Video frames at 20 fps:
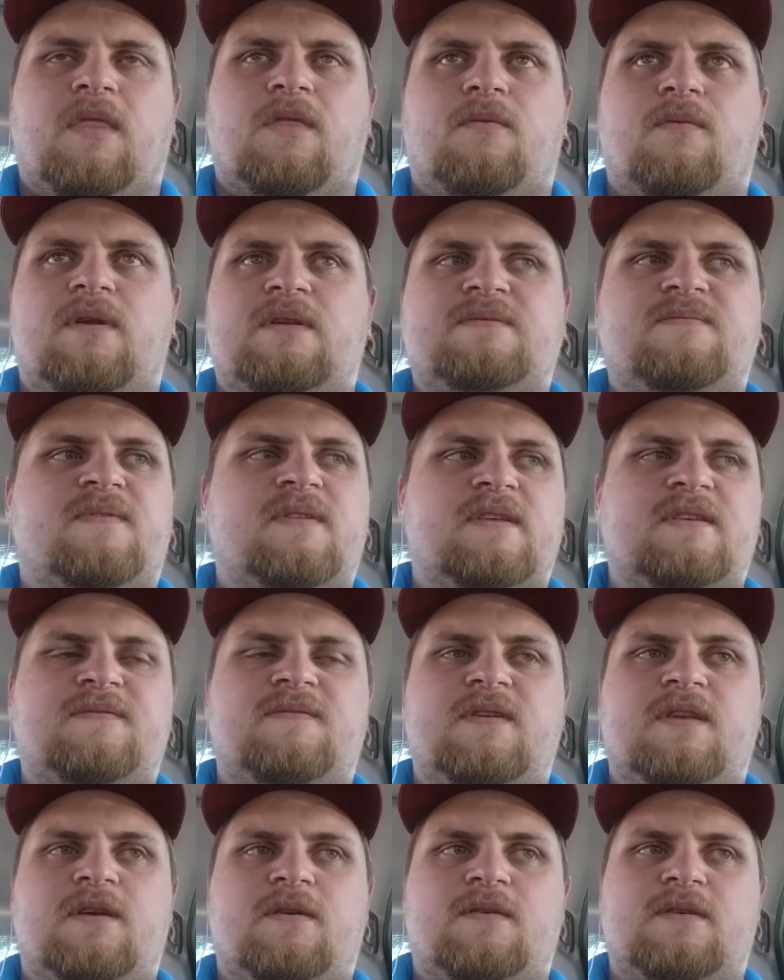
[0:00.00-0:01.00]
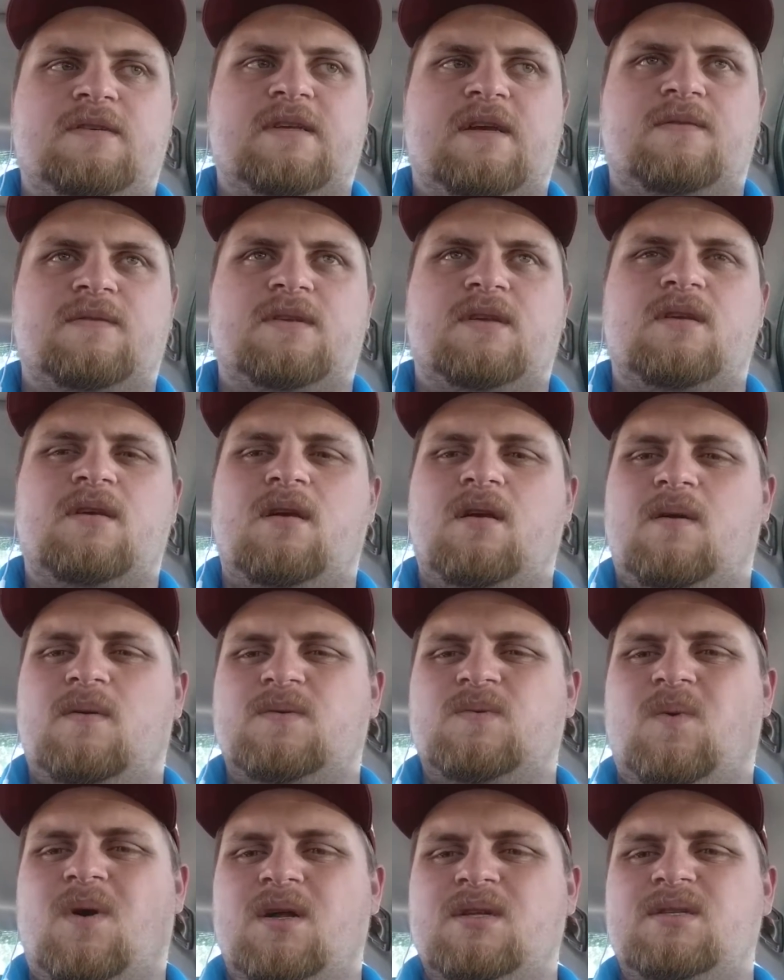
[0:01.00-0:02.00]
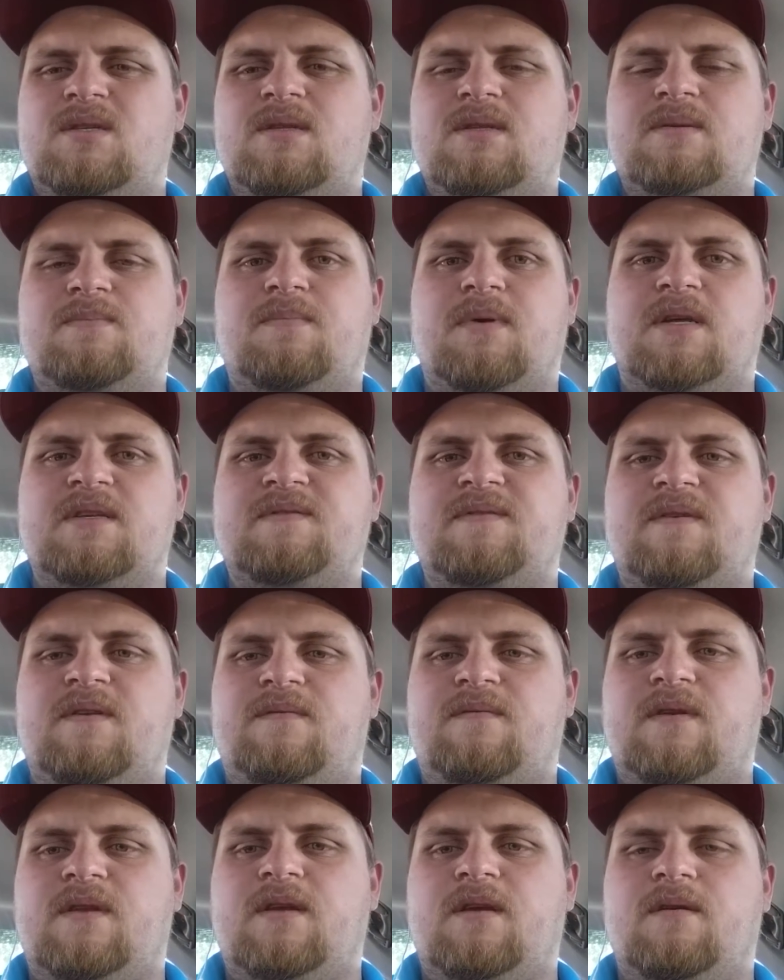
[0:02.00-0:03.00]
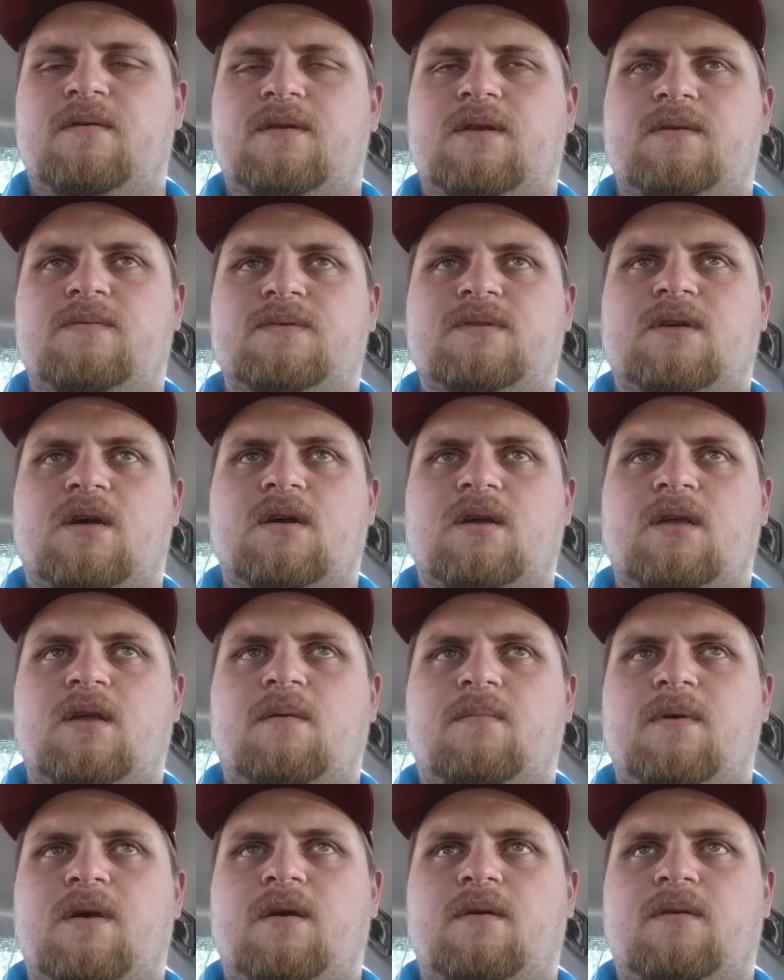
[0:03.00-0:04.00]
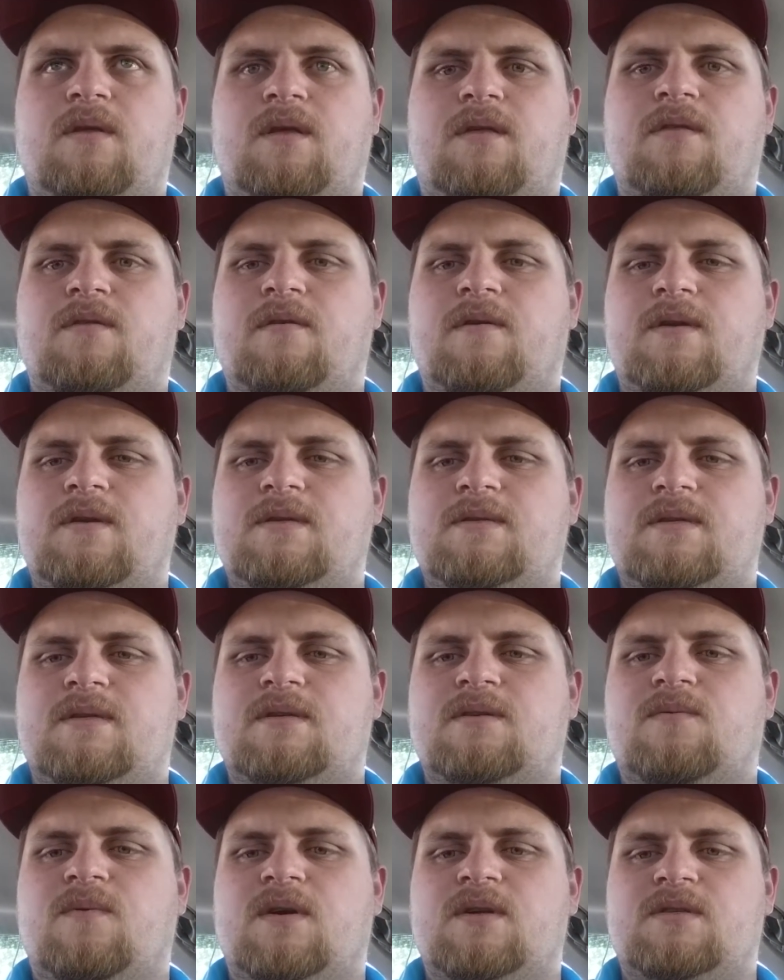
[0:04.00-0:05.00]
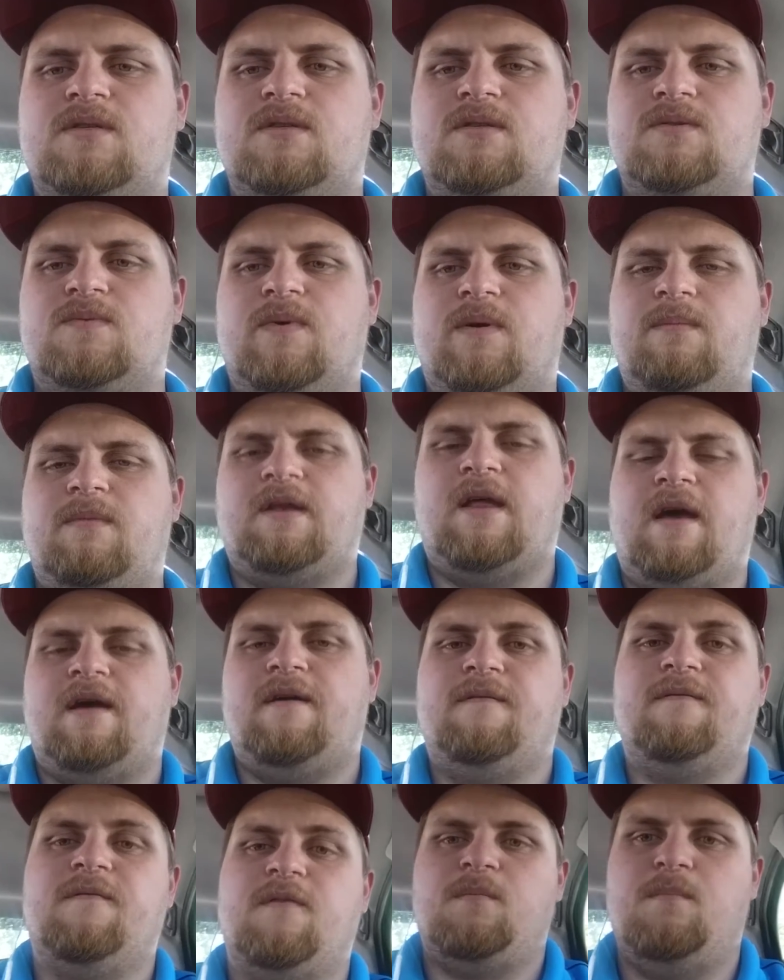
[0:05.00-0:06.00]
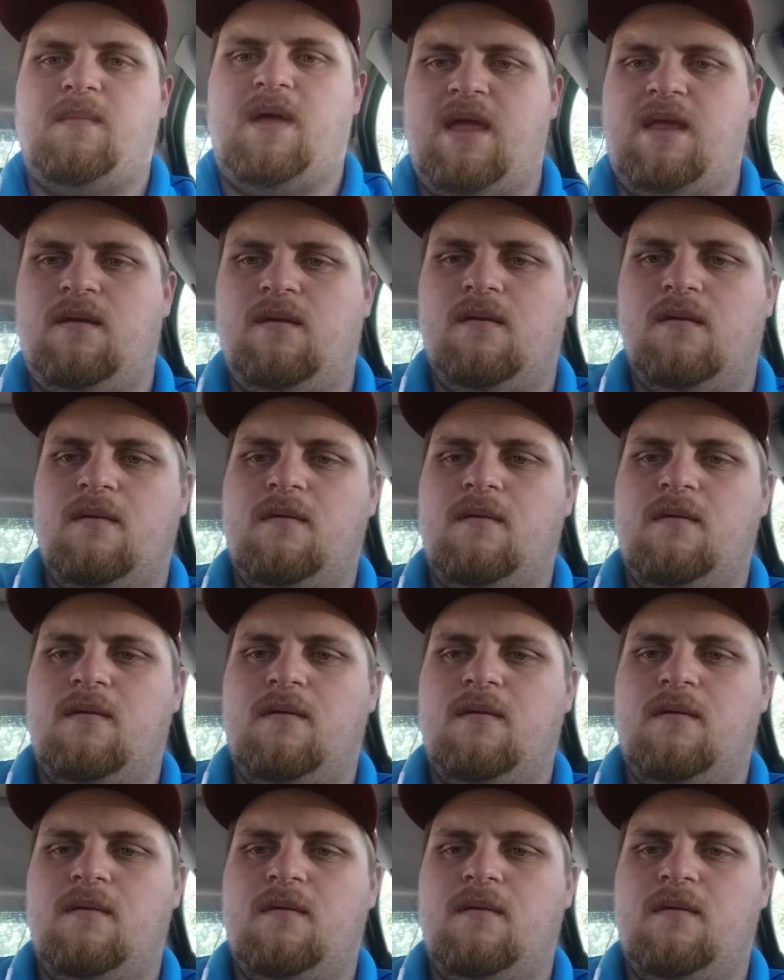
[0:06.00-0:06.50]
the reason for this video is I was watching this BuzzFeed video and it was talking about like 36 questions women have for men.